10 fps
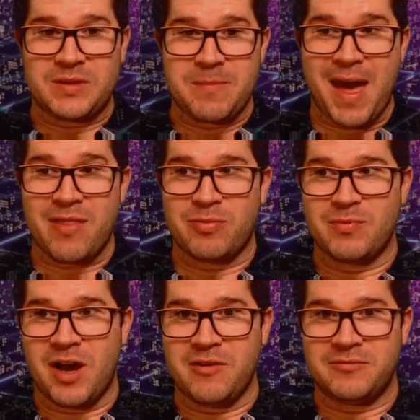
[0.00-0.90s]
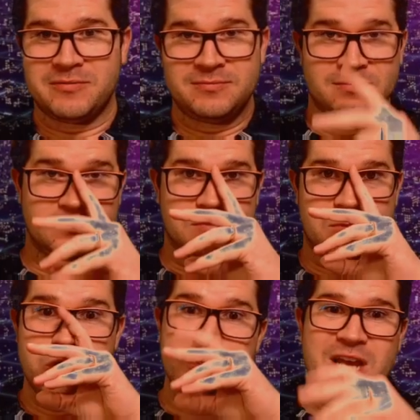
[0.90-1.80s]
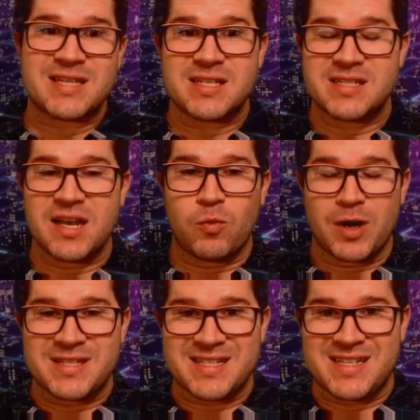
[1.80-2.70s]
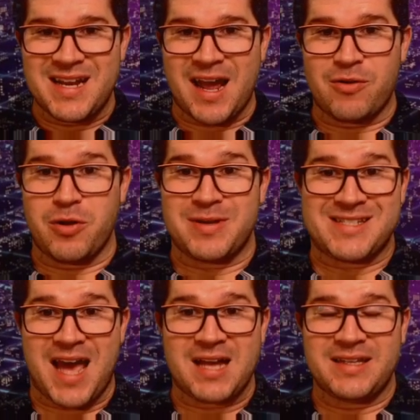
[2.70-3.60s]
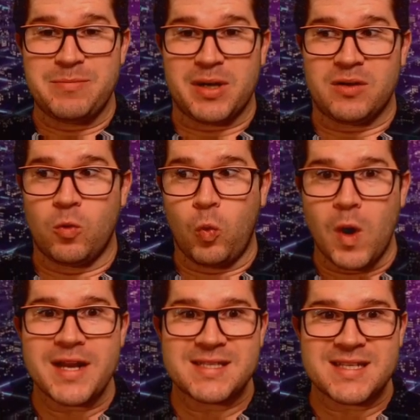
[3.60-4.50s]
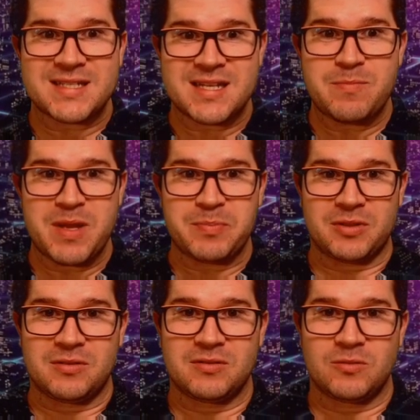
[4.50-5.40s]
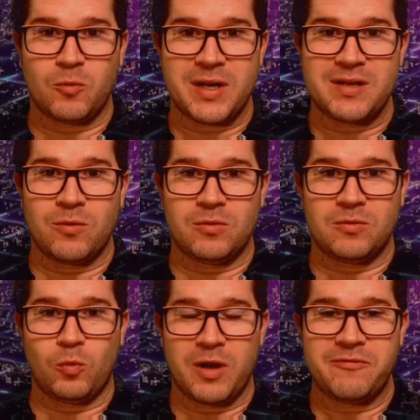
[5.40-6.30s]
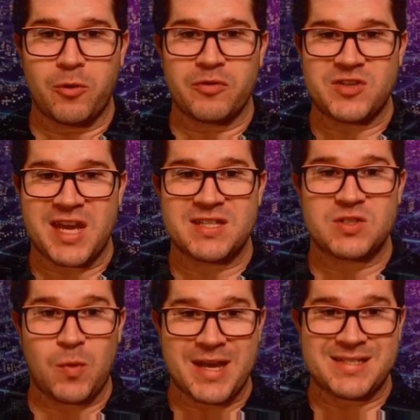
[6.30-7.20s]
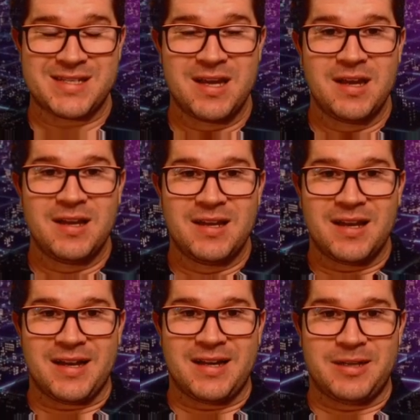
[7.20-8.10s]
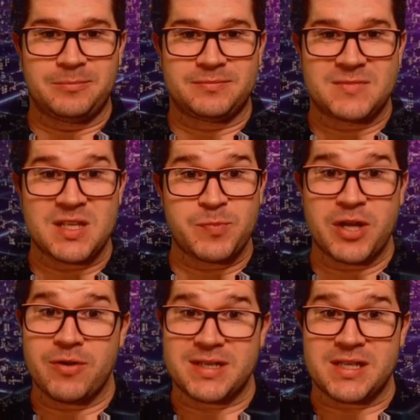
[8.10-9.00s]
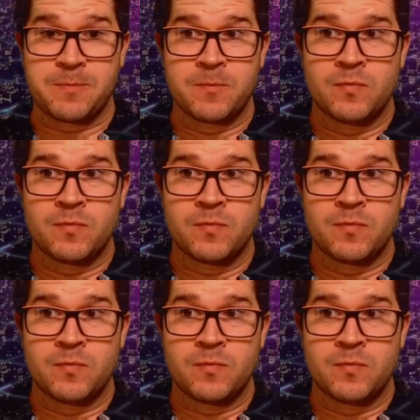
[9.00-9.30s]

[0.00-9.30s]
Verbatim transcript: the math of two chances to get one in sixteen, I don't know exactly, but one in sixteen people, one, one fourth chance twice. Um, so that's pretty crazy.